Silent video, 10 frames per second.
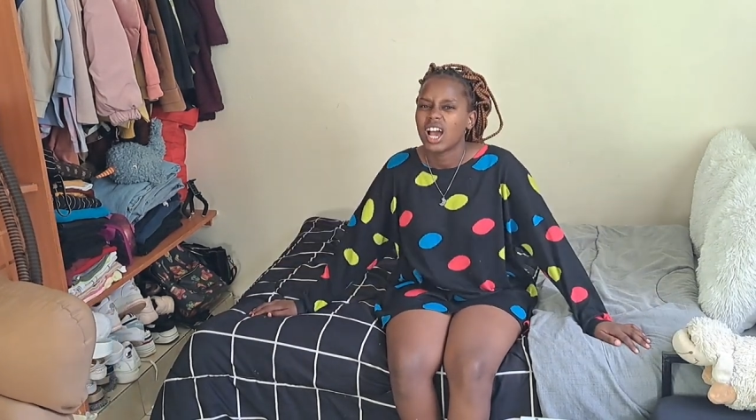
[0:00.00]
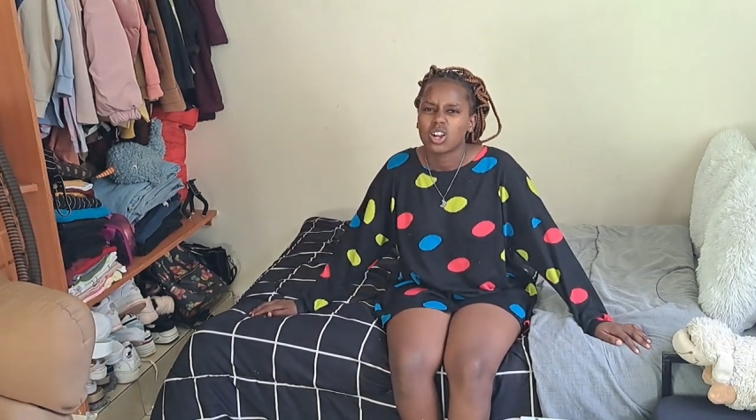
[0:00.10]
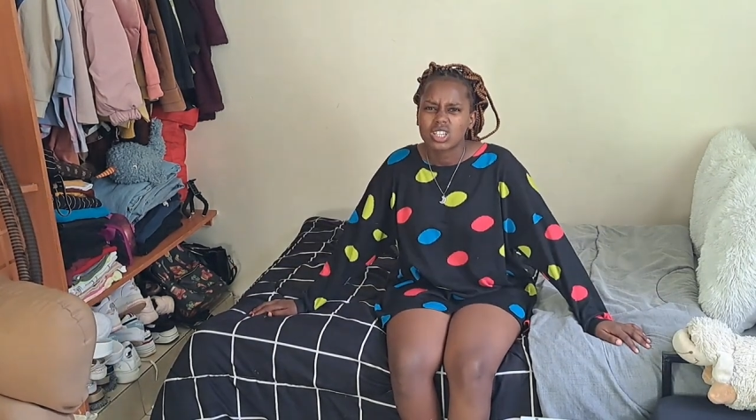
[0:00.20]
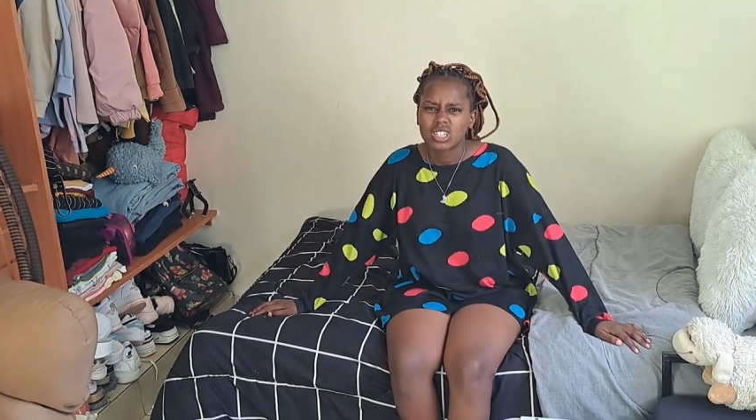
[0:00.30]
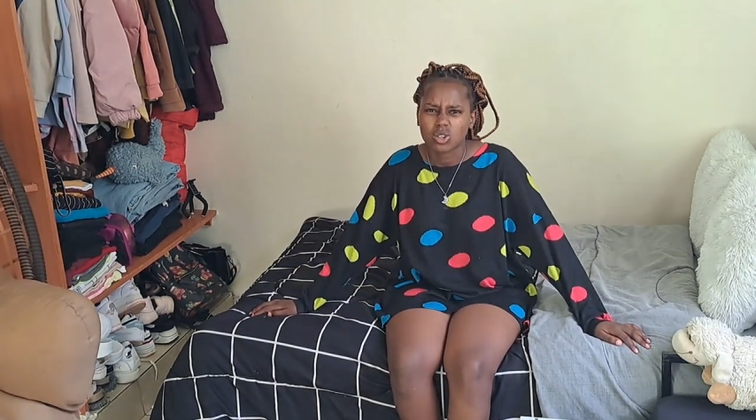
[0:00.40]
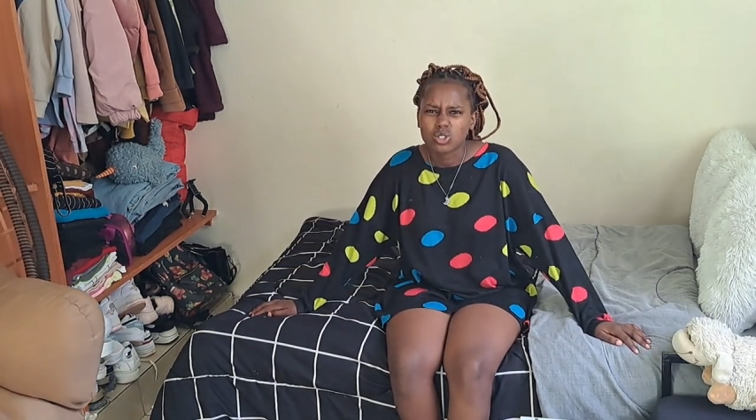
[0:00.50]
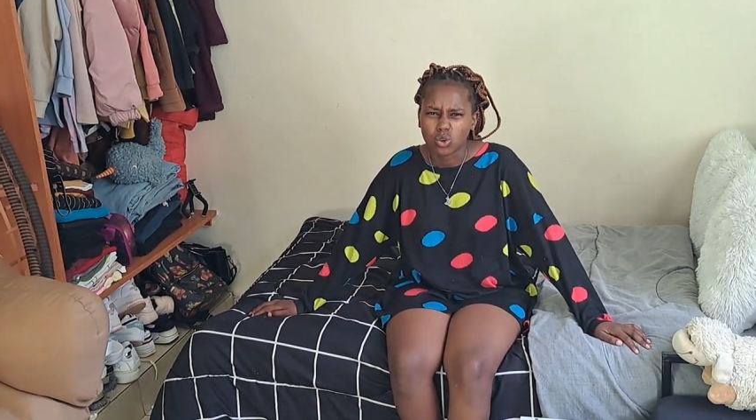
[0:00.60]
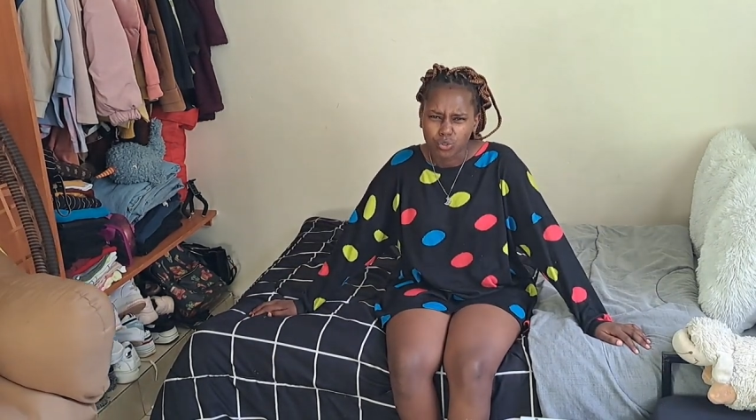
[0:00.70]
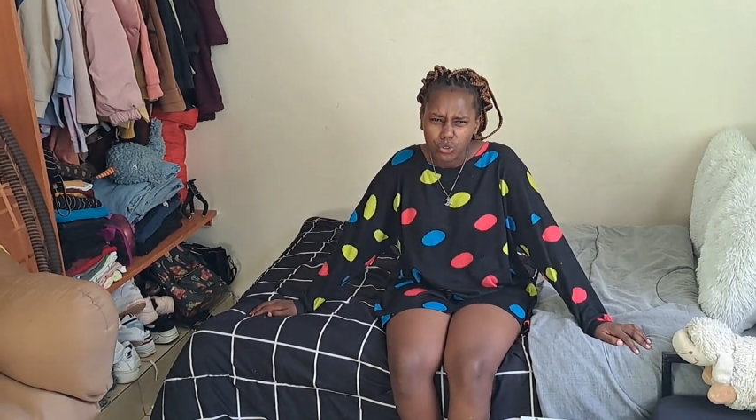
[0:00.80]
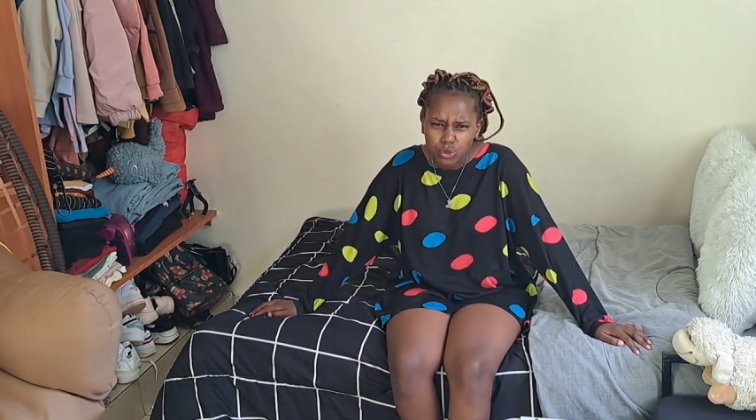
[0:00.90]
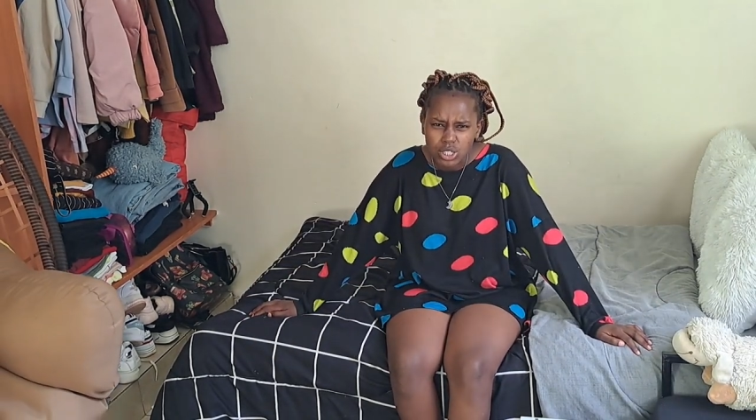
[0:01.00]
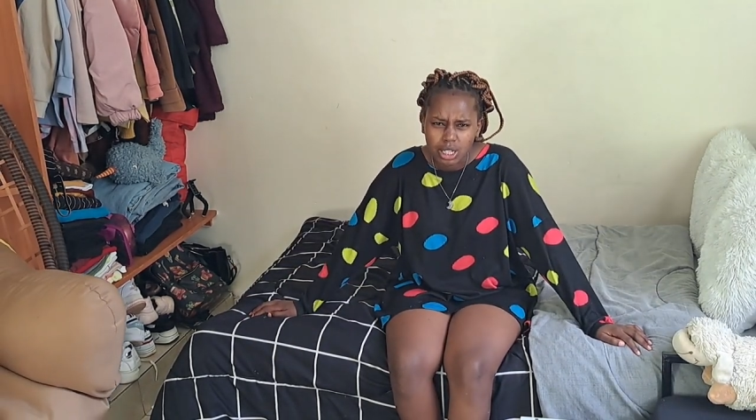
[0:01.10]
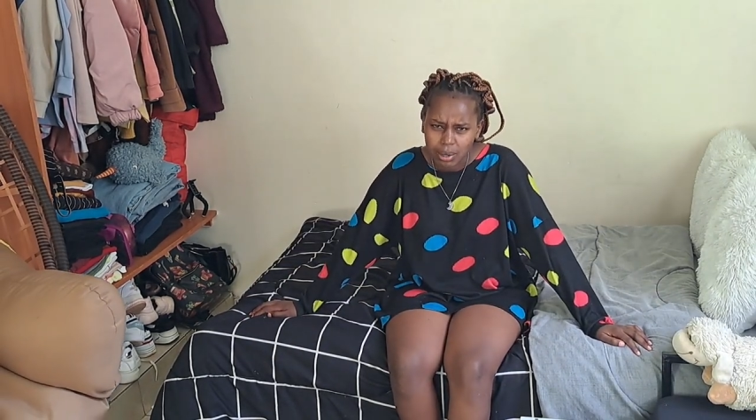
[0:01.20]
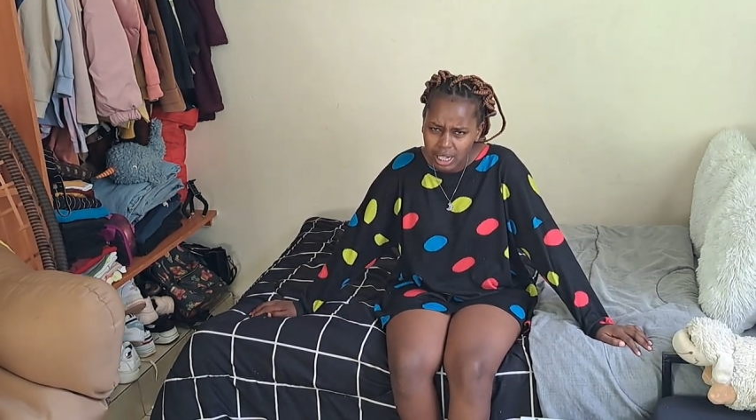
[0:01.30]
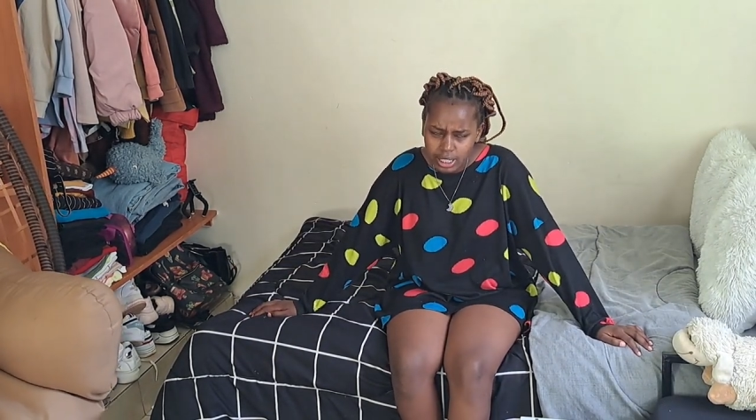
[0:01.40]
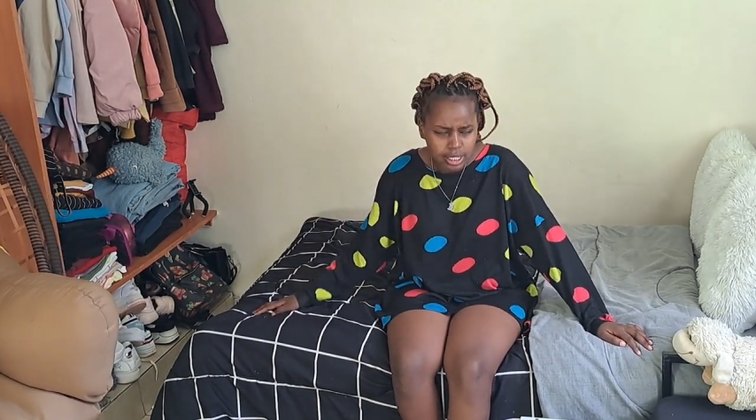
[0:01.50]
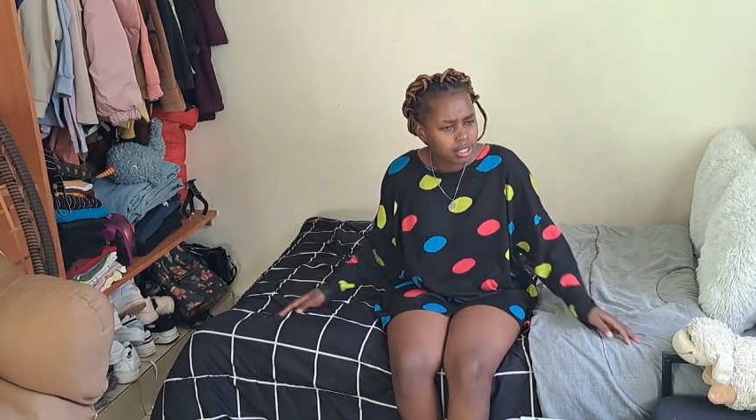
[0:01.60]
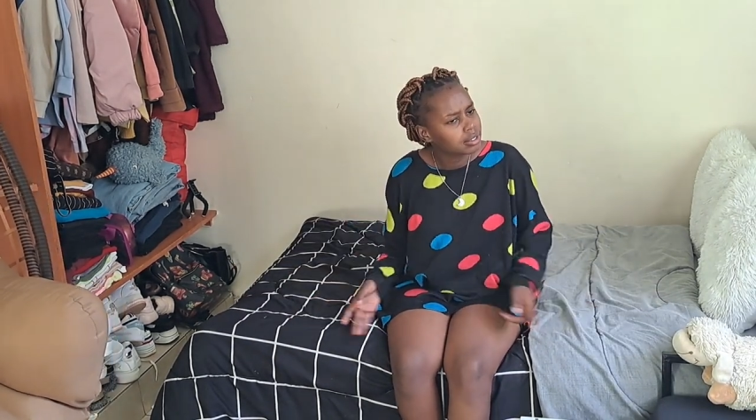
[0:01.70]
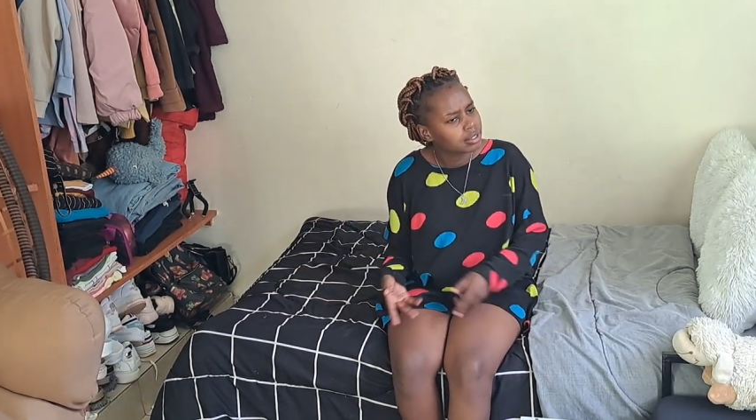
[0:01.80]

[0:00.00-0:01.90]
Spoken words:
I know it sounds confusing, but